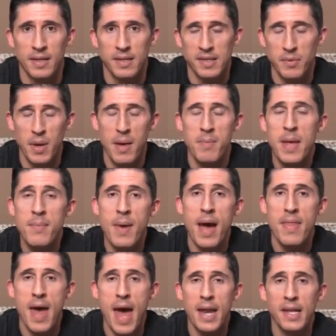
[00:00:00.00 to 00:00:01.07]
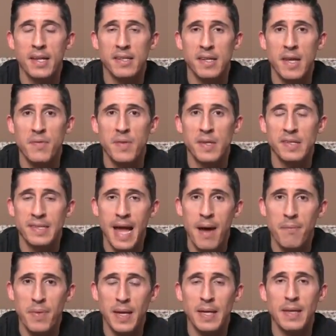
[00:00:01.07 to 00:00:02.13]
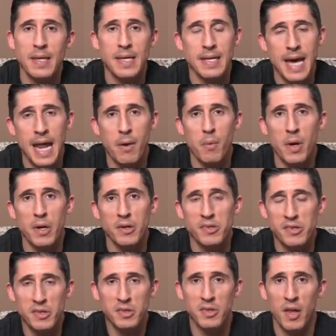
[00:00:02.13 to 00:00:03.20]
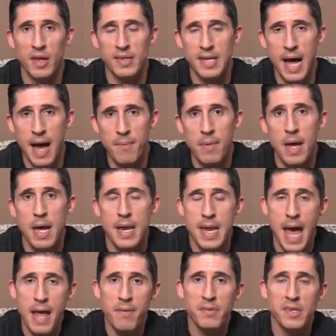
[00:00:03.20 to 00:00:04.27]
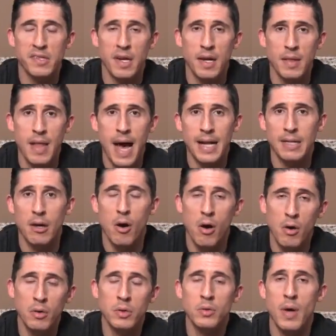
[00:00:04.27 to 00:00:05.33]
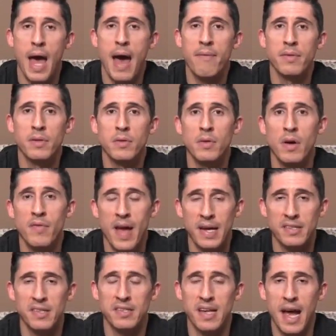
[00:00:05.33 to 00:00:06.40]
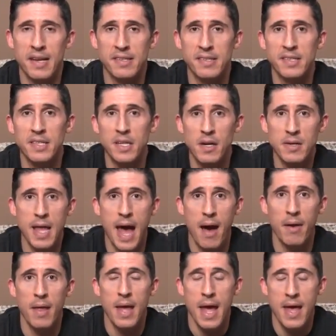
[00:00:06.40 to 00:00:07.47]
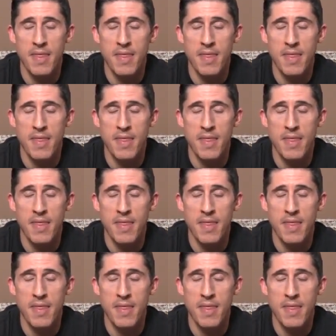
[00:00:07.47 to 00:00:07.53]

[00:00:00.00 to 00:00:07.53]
See, what I mean by that is if you stop thinking that you got to wear your shoes all the time, now you've just unlocked a whole new avenue of exercises to go down.